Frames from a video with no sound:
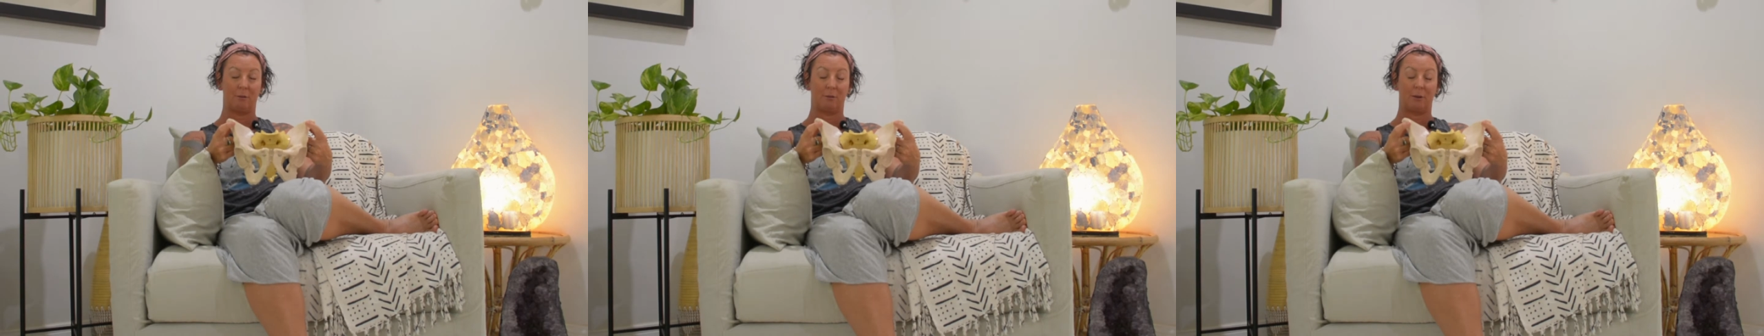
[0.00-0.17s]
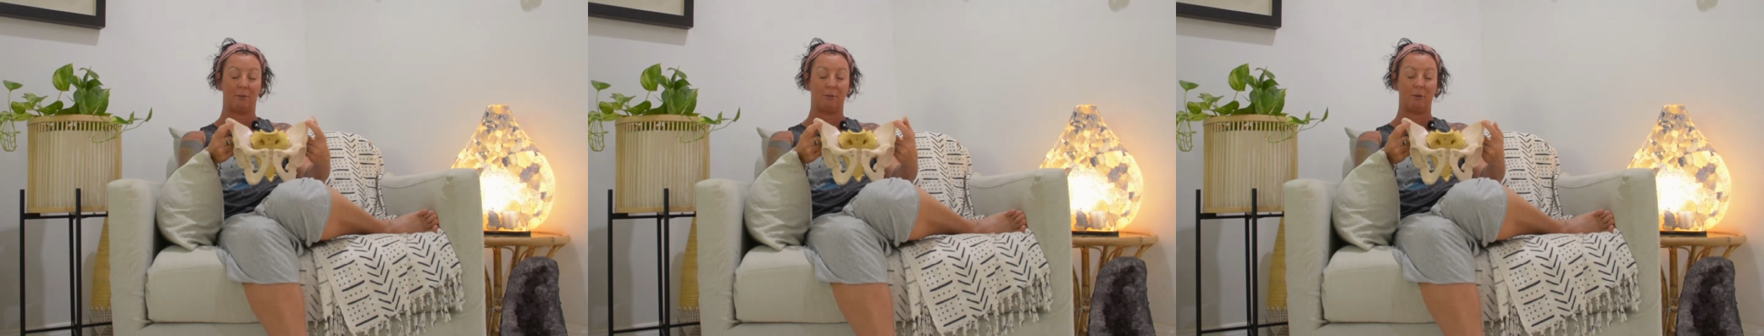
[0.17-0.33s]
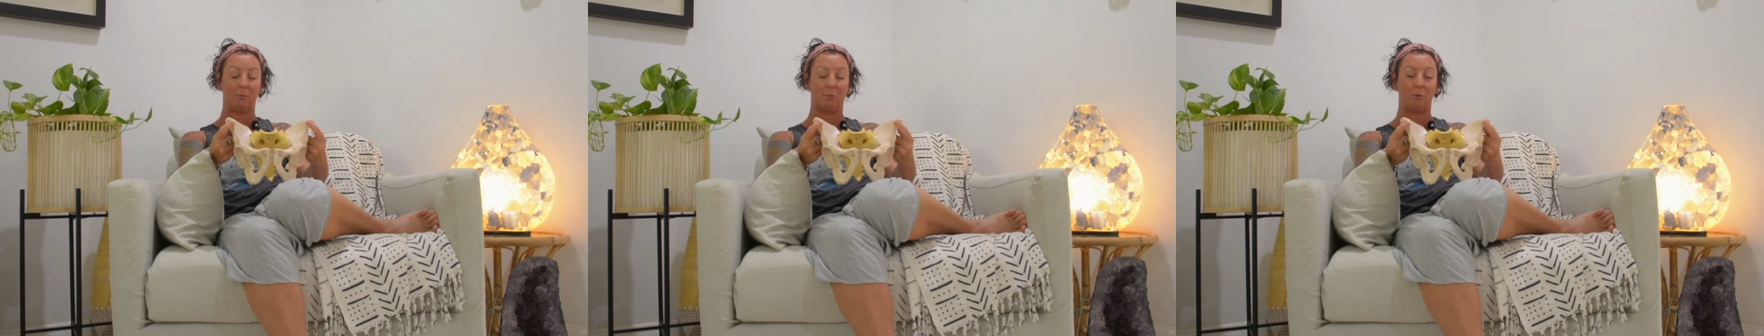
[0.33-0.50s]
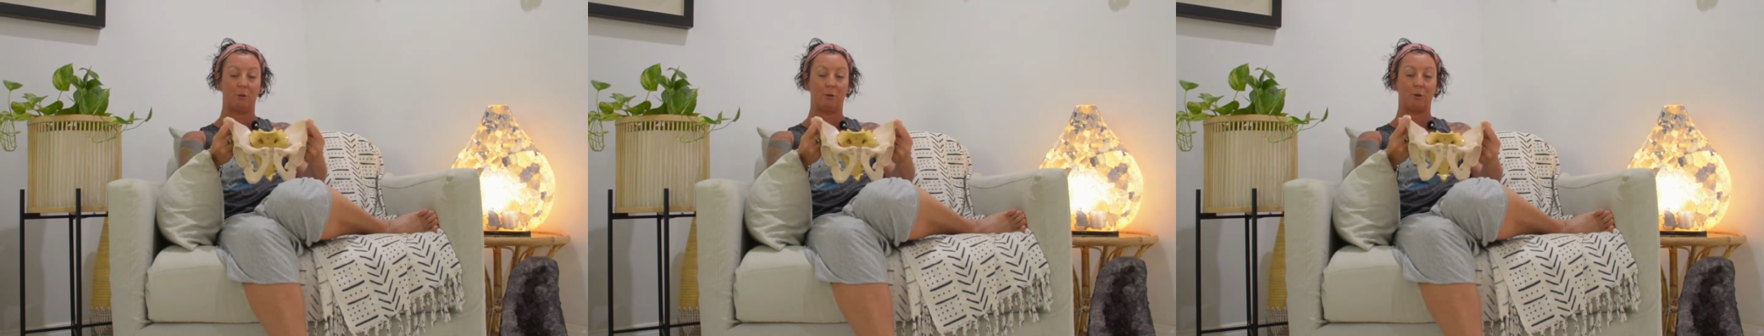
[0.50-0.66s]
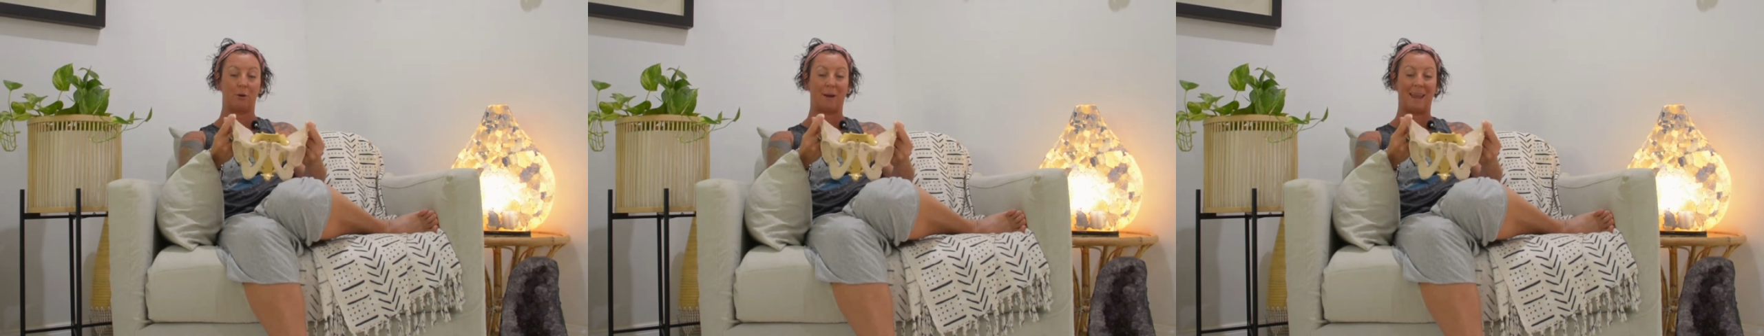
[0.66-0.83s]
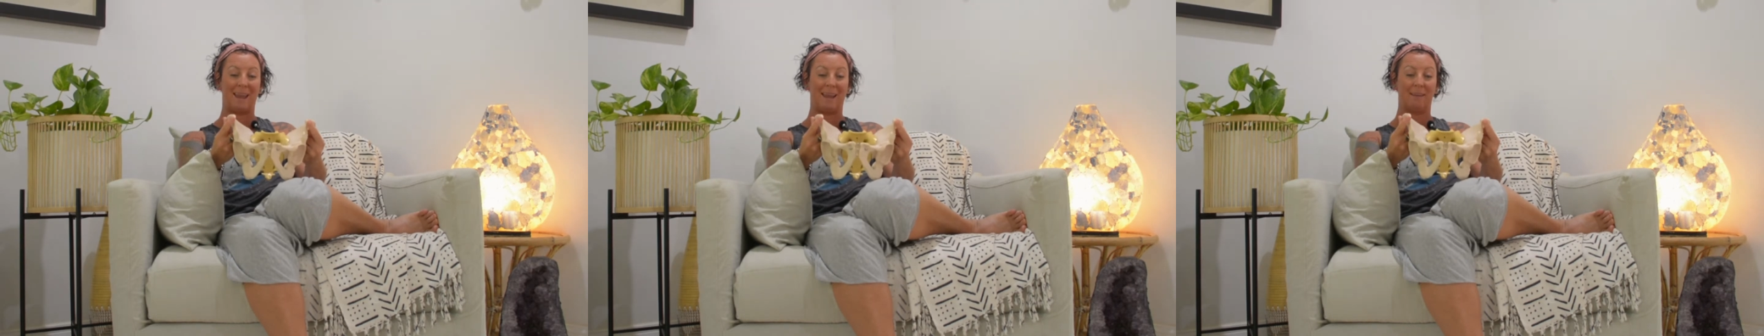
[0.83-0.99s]
So if you put
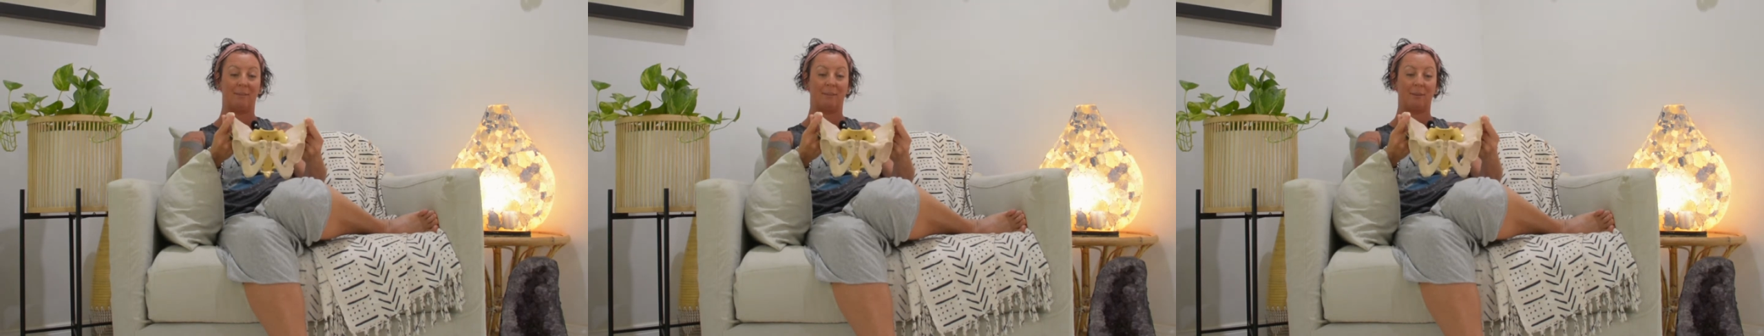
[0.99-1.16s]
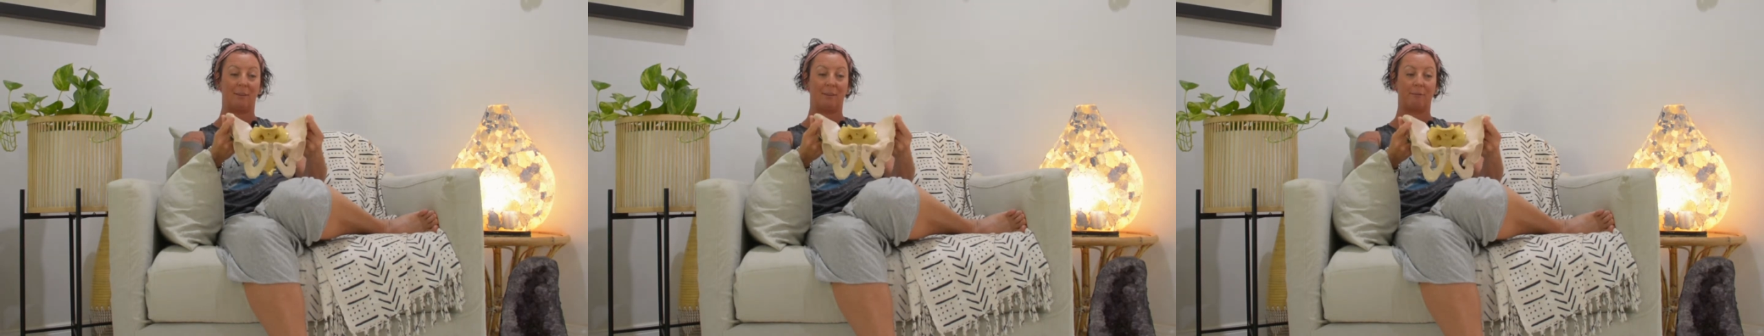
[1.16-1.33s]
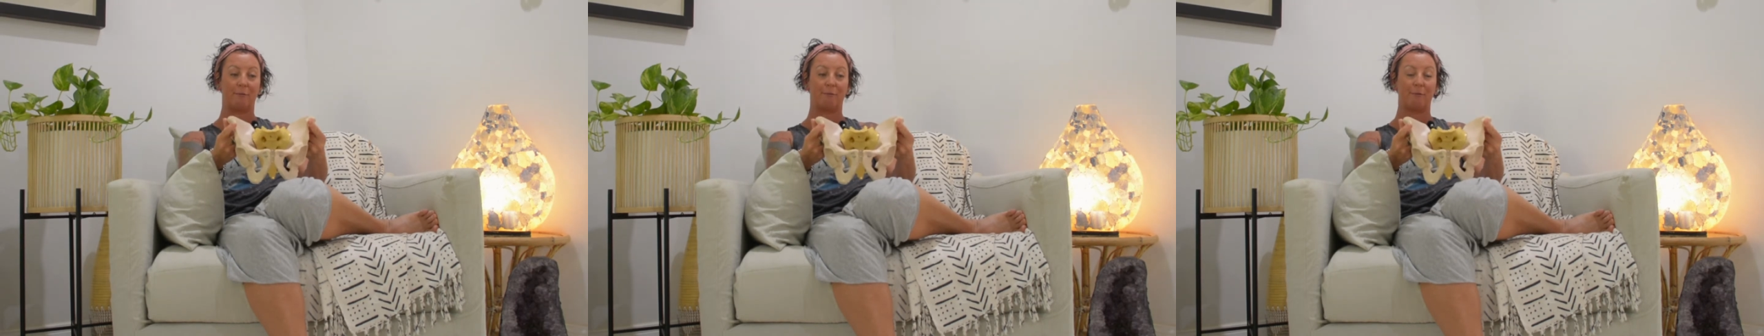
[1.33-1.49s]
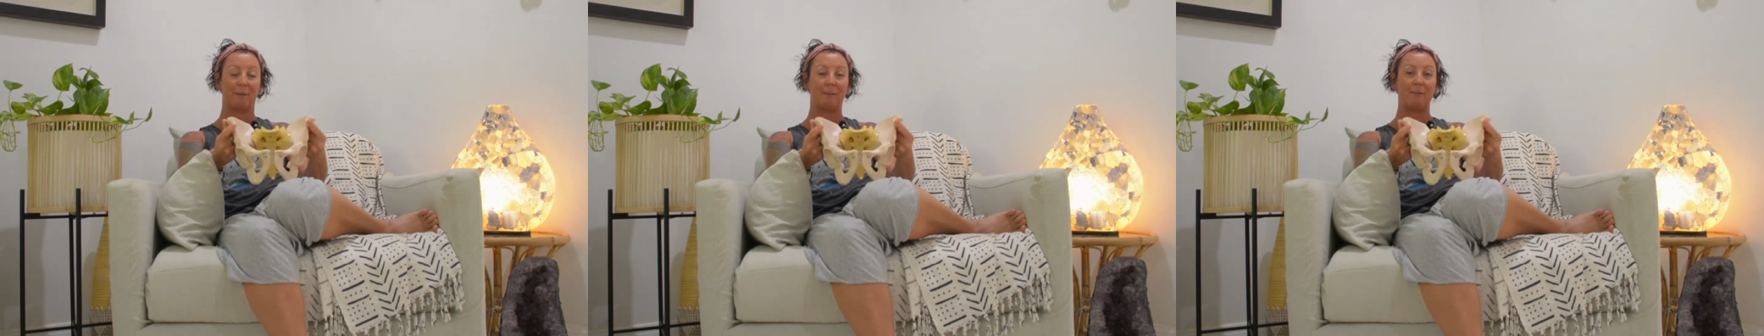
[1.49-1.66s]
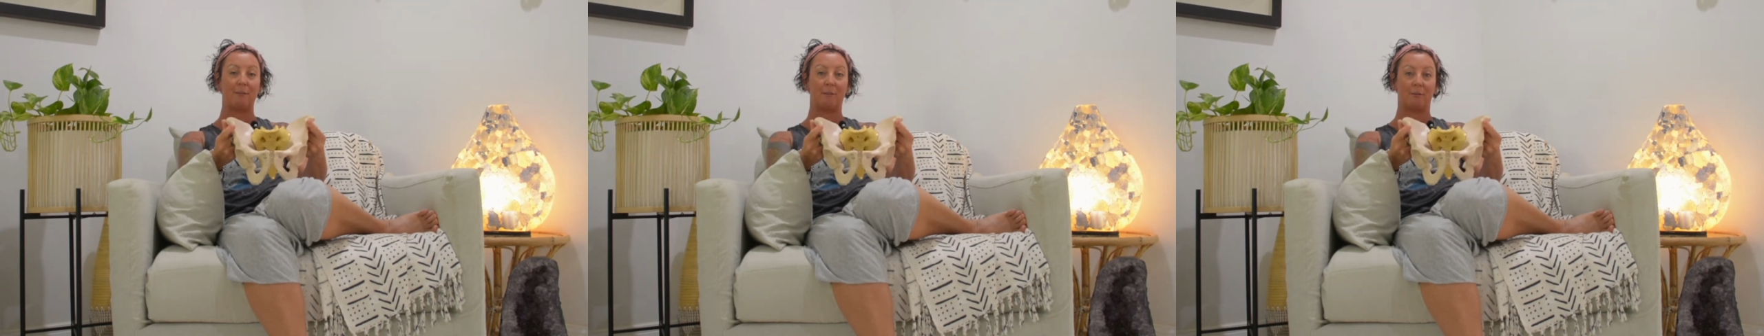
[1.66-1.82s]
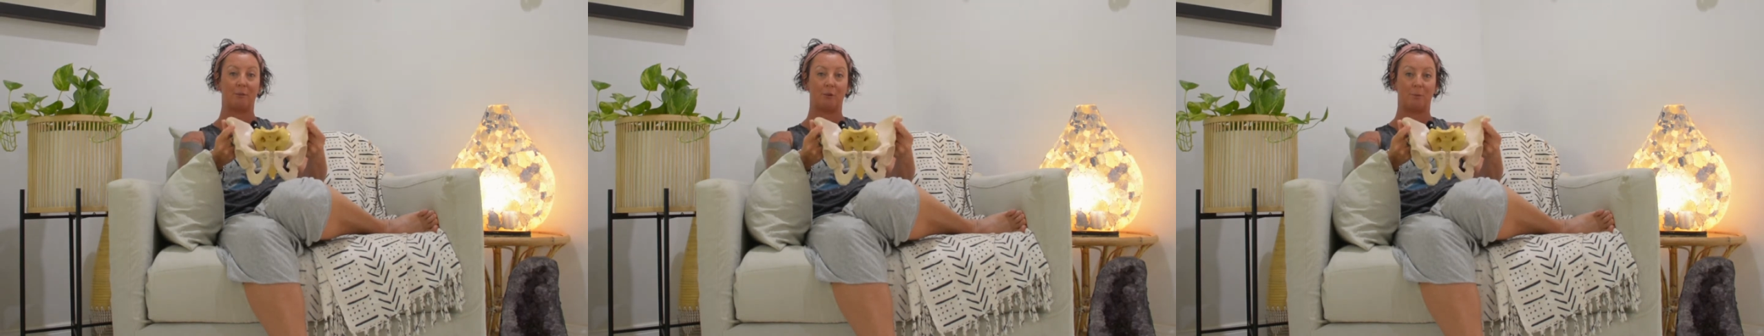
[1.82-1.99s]
your hands on the
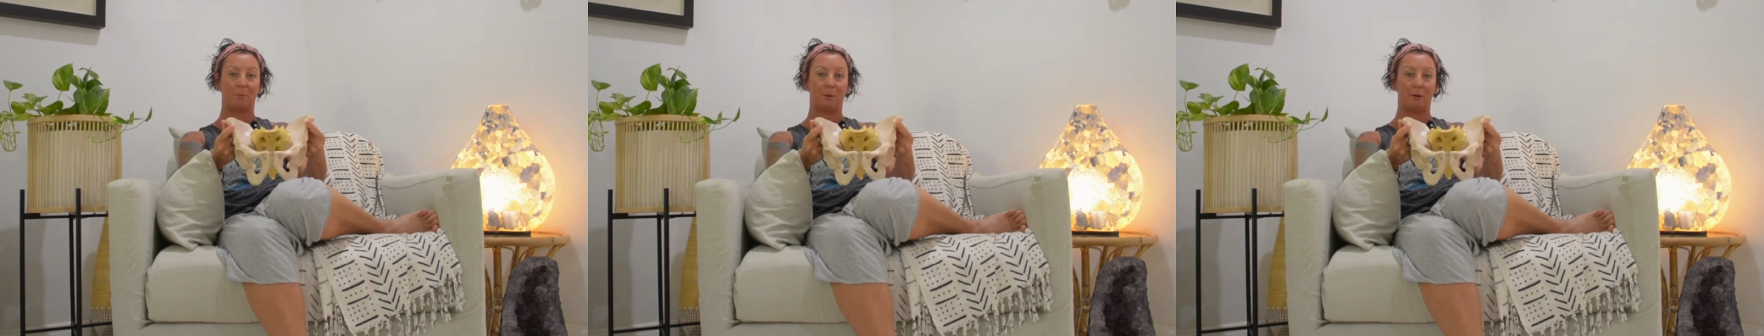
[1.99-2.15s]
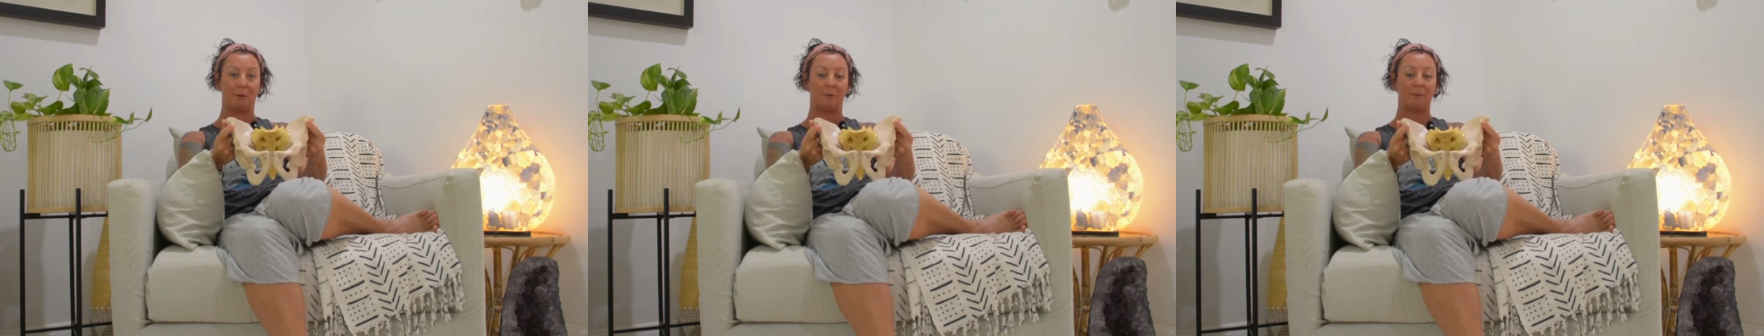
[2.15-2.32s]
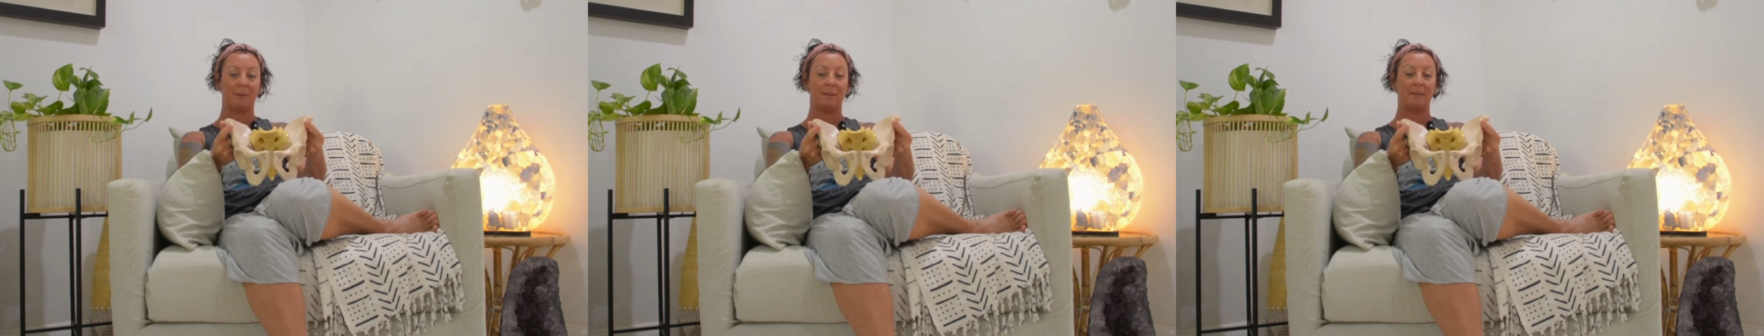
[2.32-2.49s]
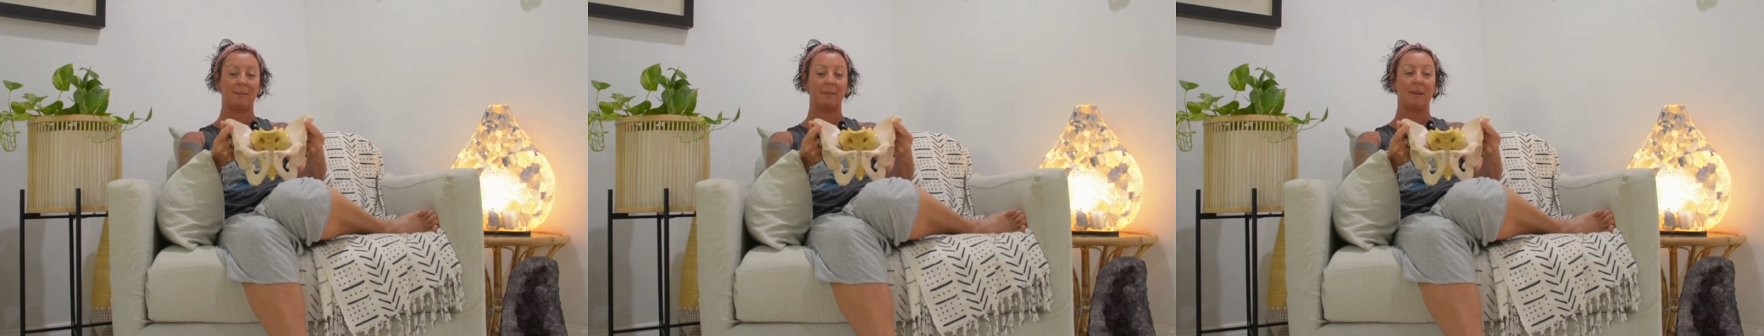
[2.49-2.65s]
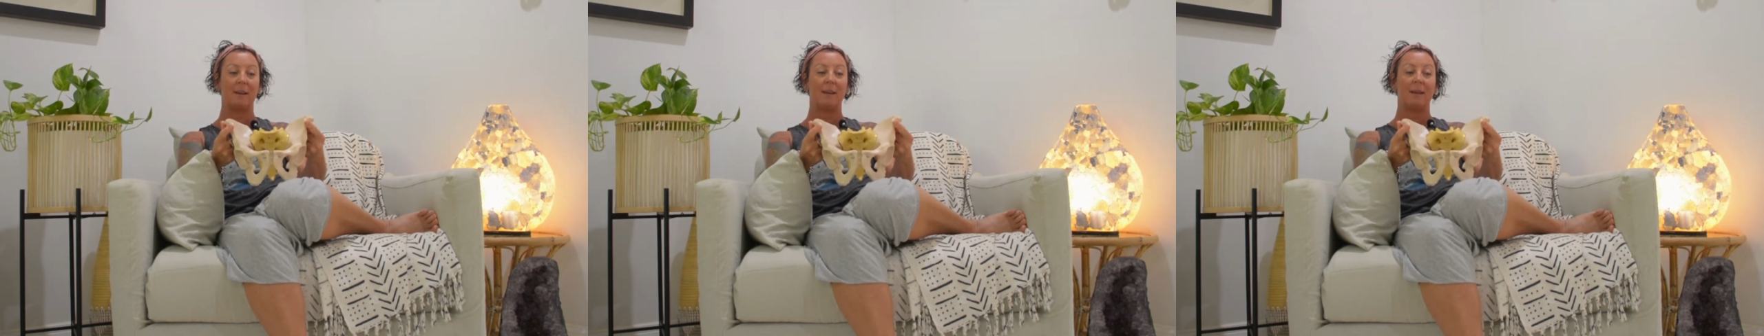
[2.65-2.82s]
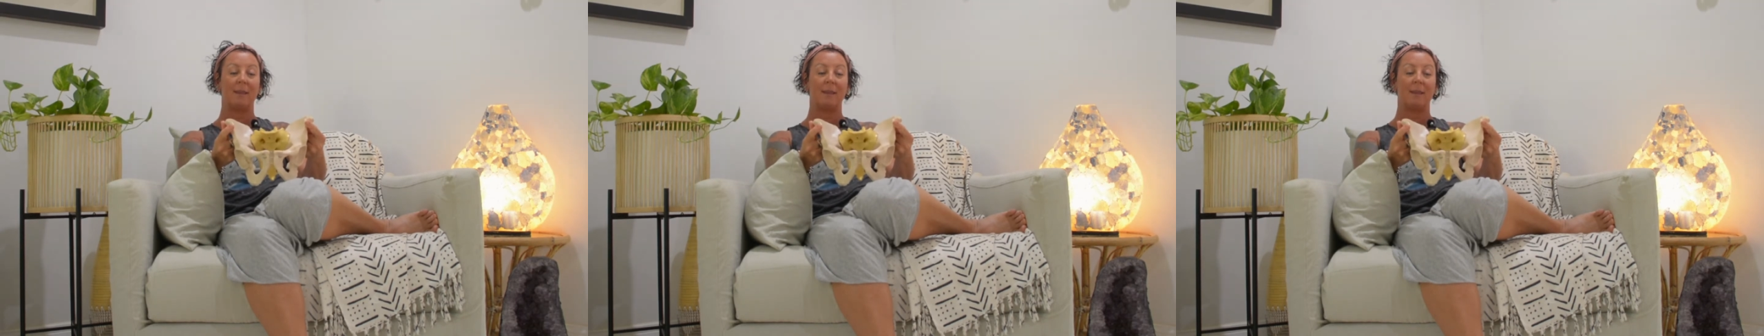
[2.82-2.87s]
front of your pelvis,